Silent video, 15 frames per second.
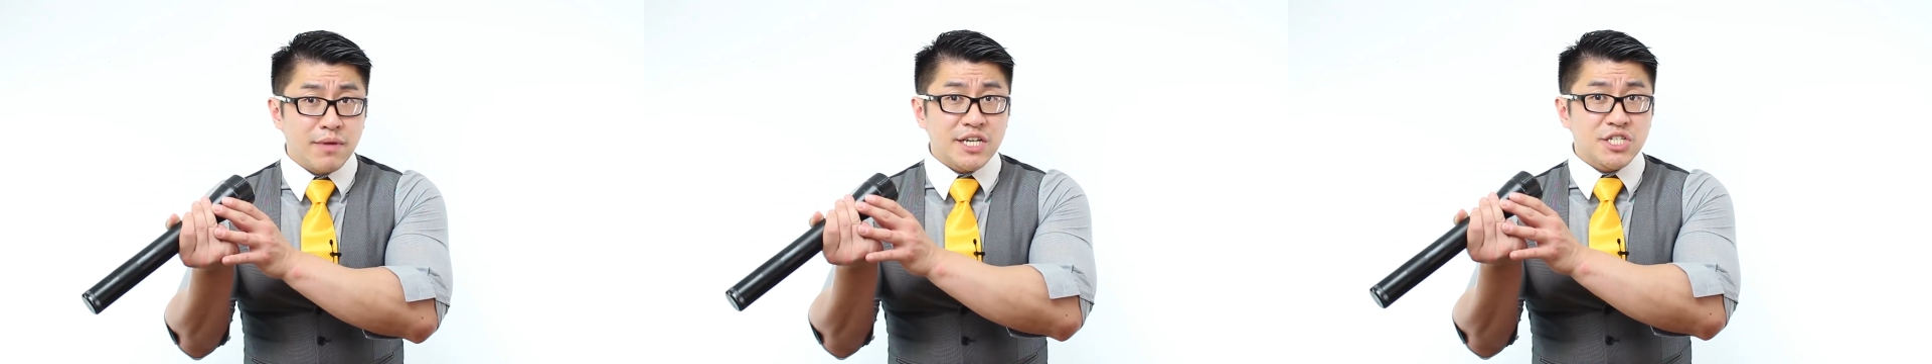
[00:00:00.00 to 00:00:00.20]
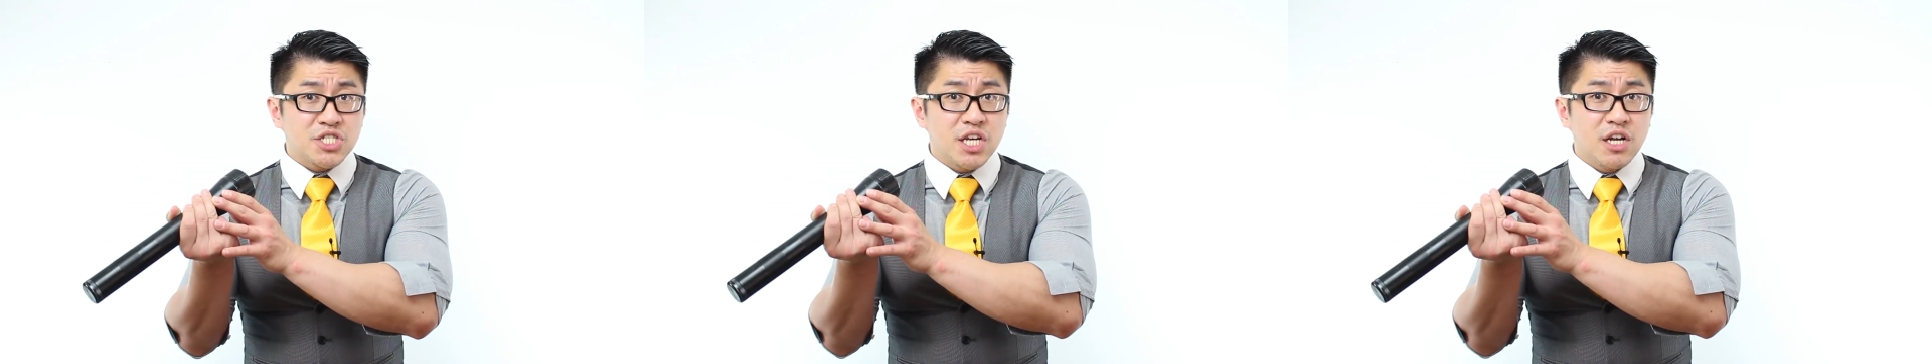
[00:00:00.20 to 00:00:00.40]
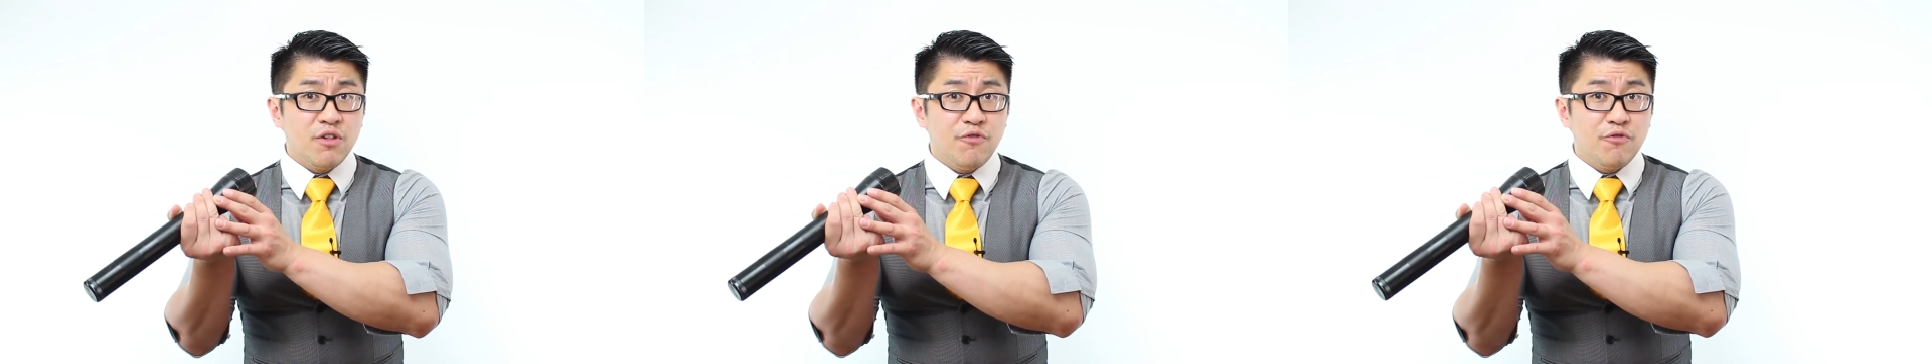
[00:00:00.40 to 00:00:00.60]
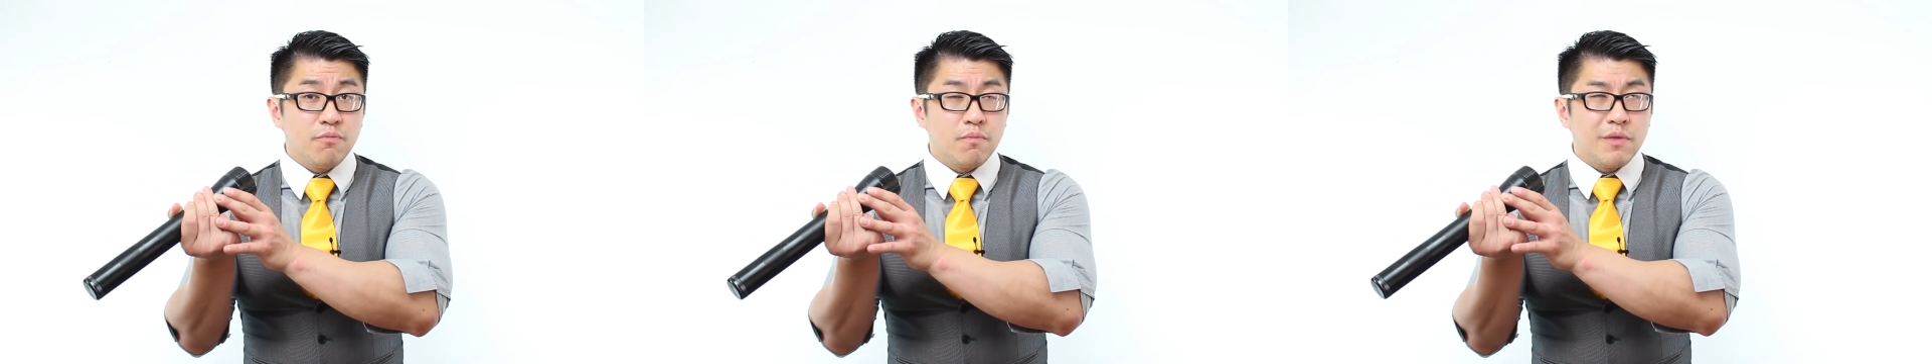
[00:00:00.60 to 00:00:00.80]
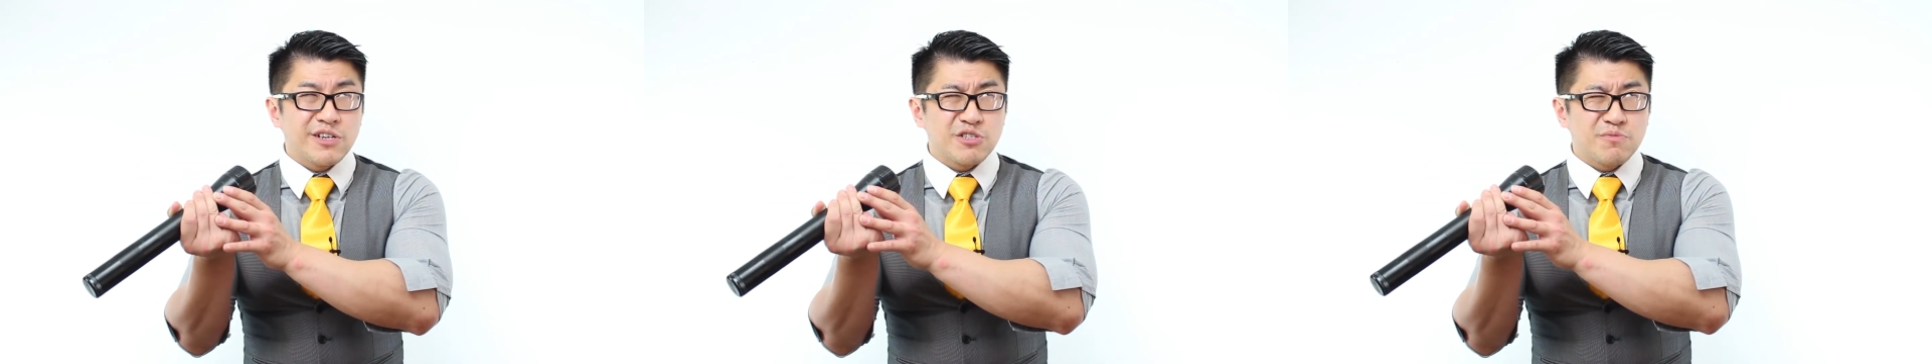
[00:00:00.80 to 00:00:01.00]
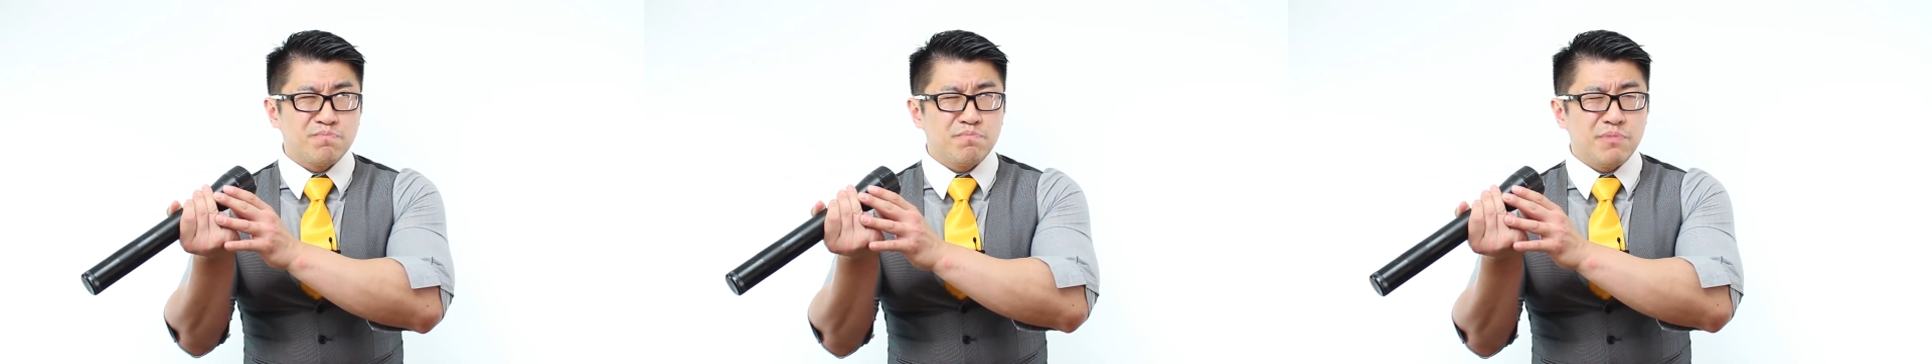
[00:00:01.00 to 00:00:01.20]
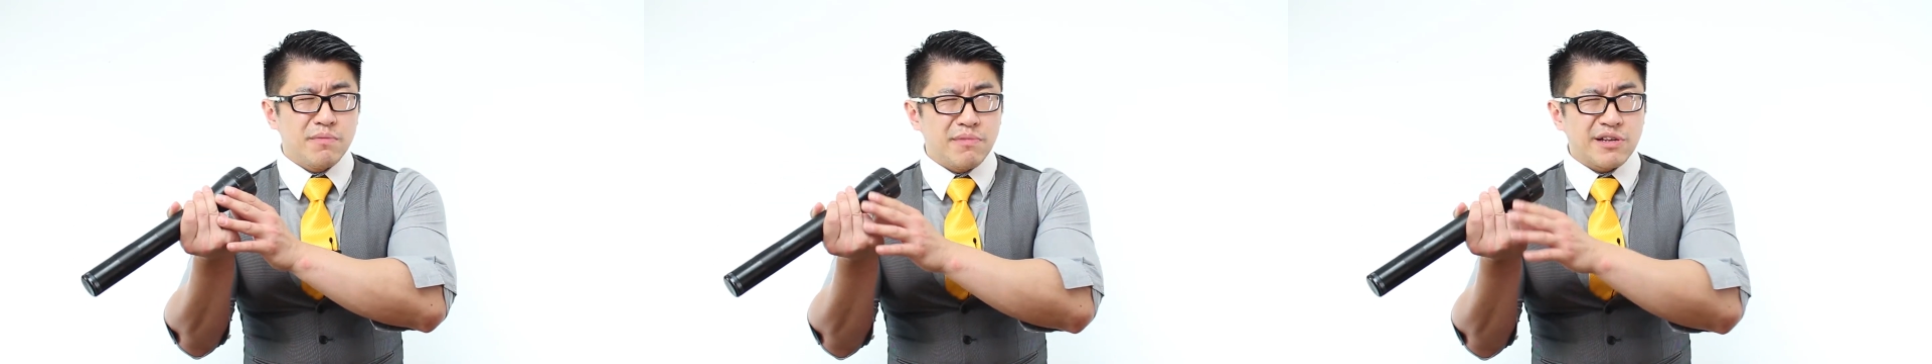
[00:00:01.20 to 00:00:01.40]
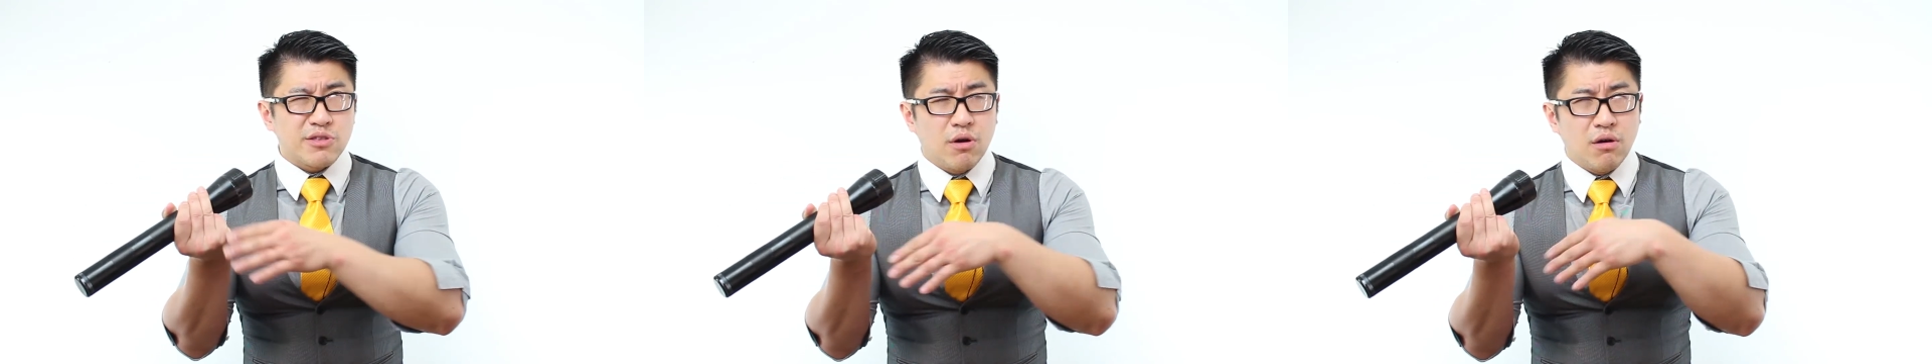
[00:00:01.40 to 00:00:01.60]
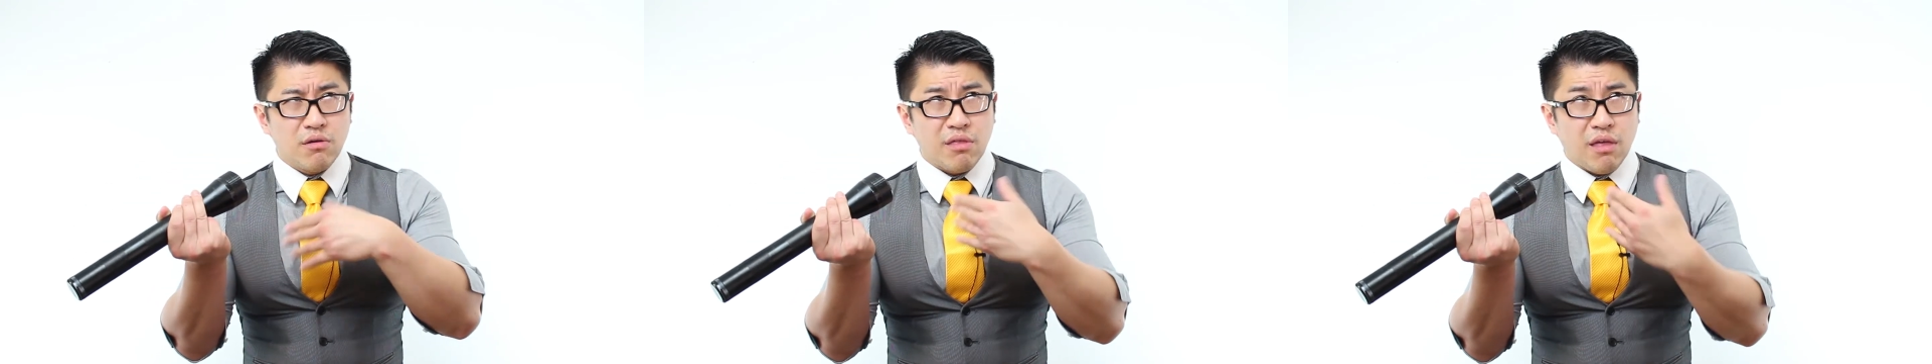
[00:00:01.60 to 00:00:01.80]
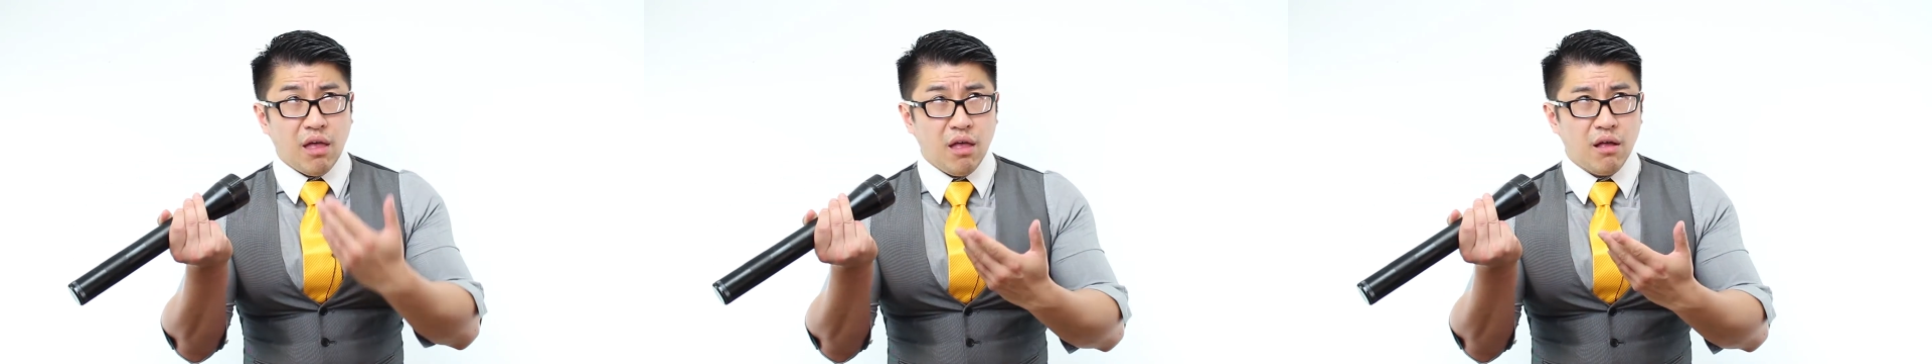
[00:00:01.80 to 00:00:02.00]
myself. I just bit my
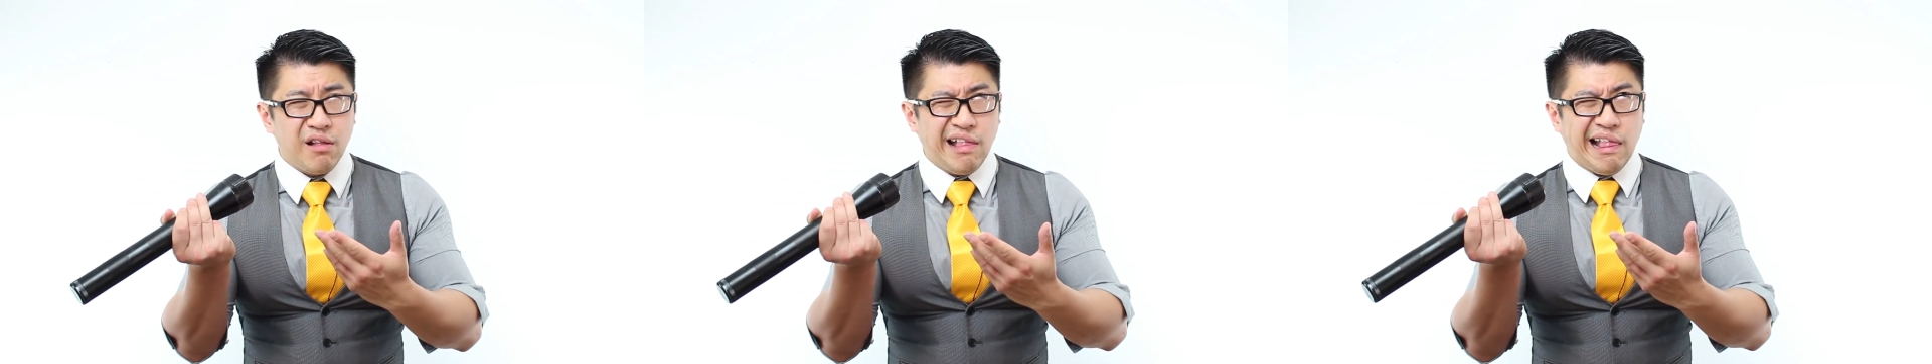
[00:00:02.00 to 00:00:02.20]
tongue there.